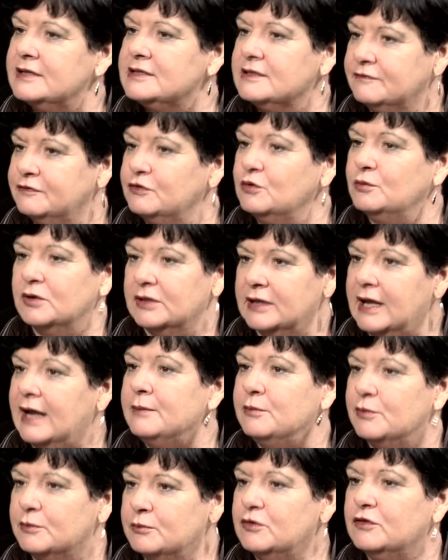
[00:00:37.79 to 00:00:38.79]
as a former
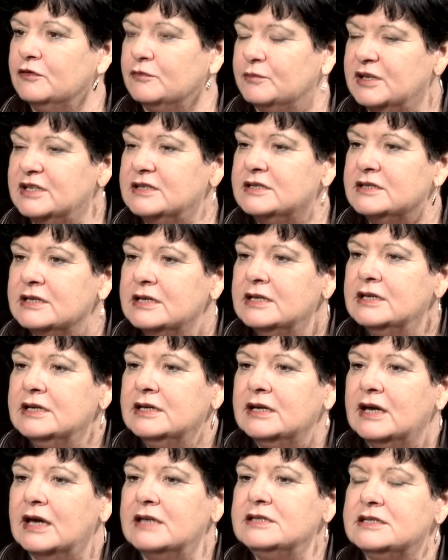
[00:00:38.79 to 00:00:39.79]
labor movement,
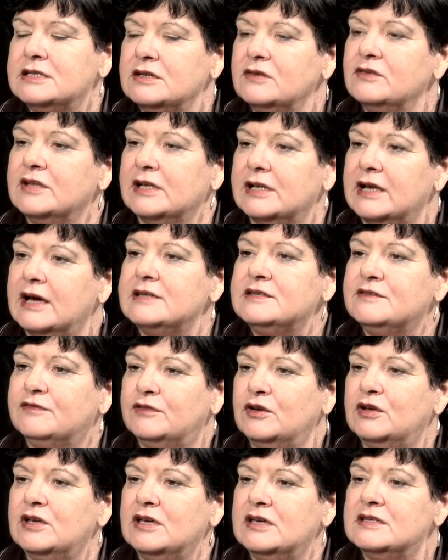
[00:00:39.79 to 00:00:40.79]
until the last
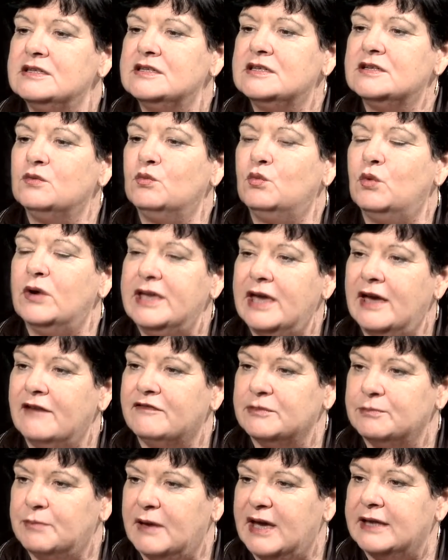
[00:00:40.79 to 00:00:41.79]
few years, we
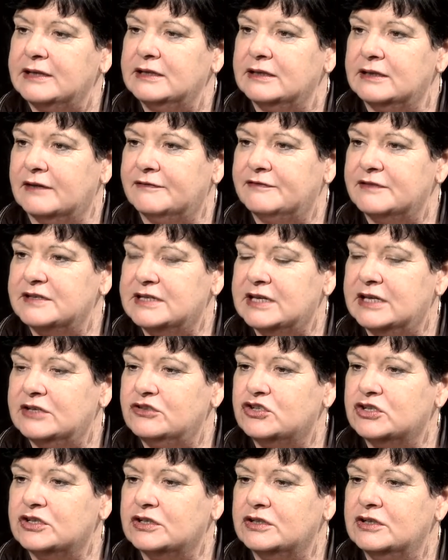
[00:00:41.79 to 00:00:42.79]
haven't paid enough
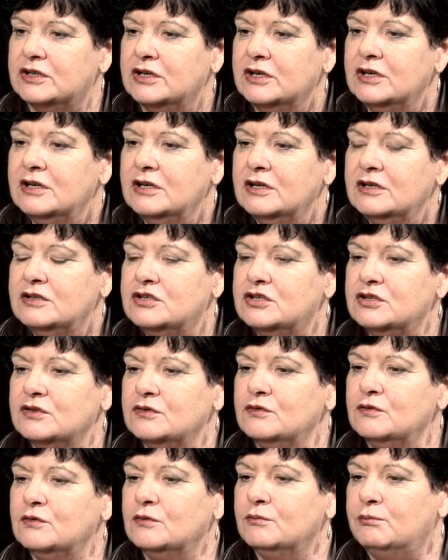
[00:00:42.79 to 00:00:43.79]
attention
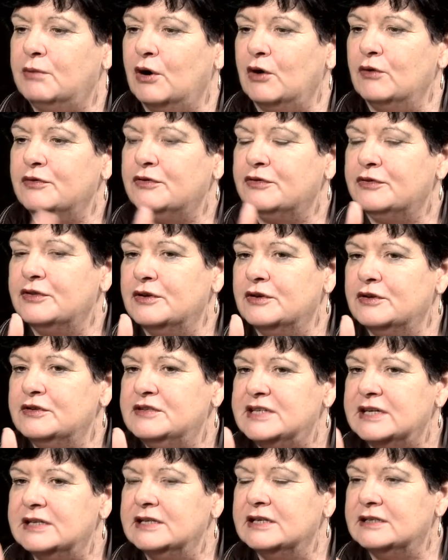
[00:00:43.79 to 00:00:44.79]
to both the
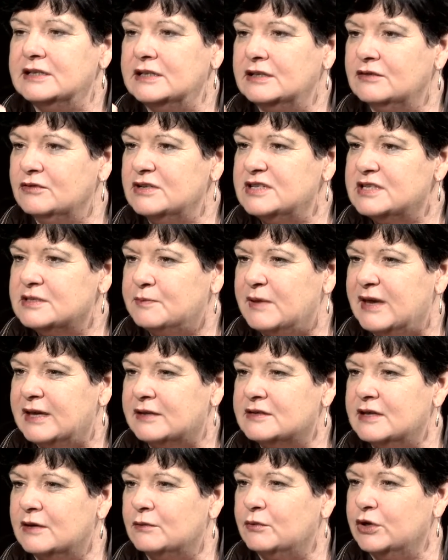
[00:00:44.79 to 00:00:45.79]
dignity and
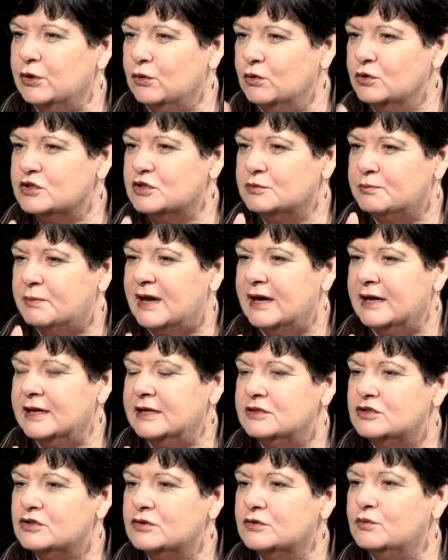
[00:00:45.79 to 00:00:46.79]
respect that we ought to
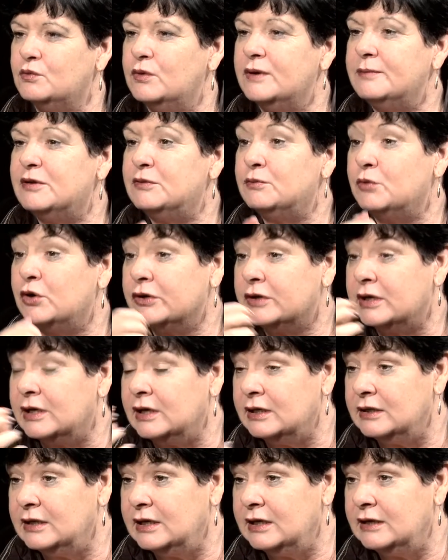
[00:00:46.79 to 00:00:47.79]
pay to women working
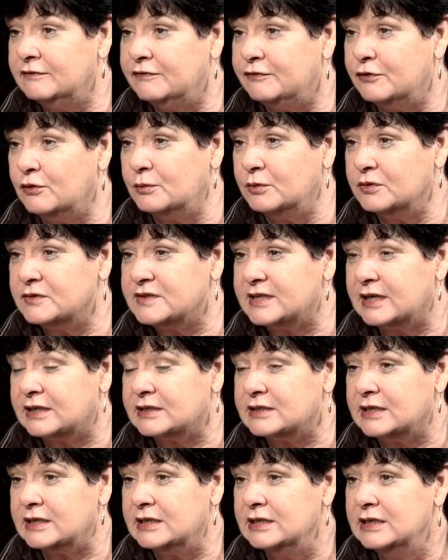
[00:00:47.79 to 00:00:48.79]
in the informal
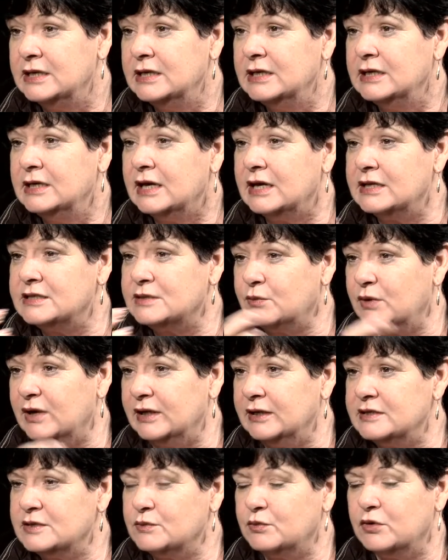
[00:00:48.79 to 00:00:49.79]
sector, as
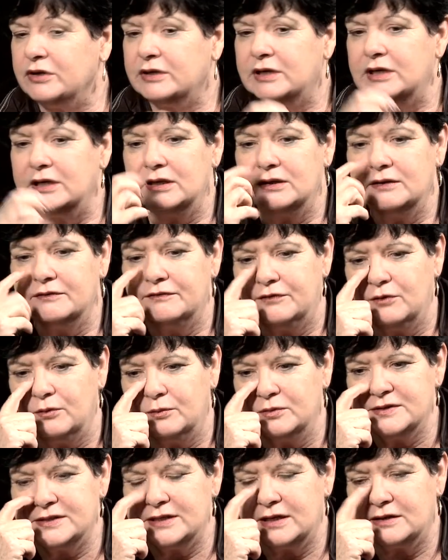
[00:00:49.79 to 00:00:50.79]
well as working in the
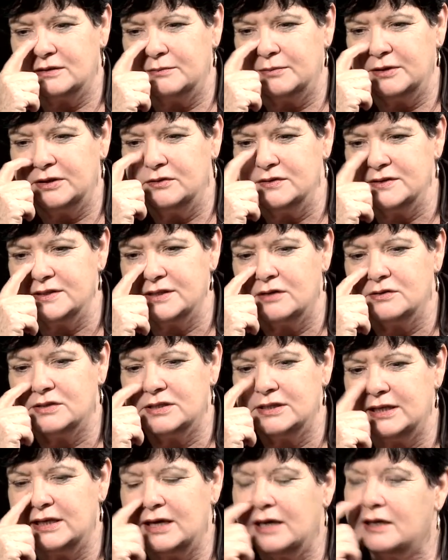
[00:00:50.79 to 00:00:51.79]
formal sector, but also to
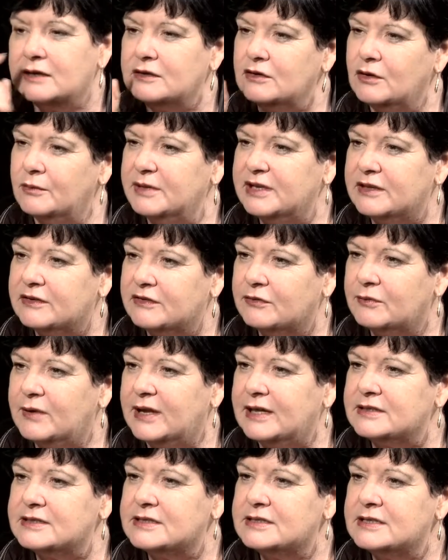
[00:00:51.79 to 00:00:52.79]
the economic
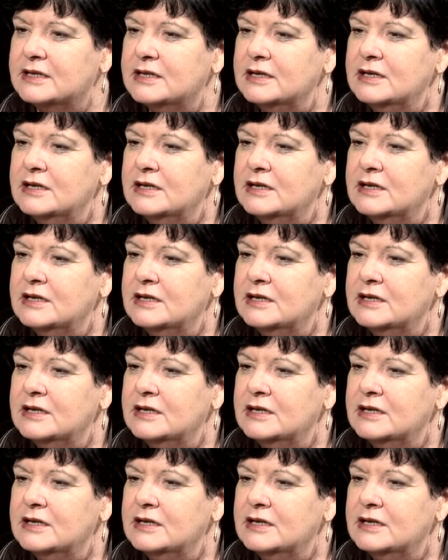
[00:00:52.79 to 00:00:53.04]
threats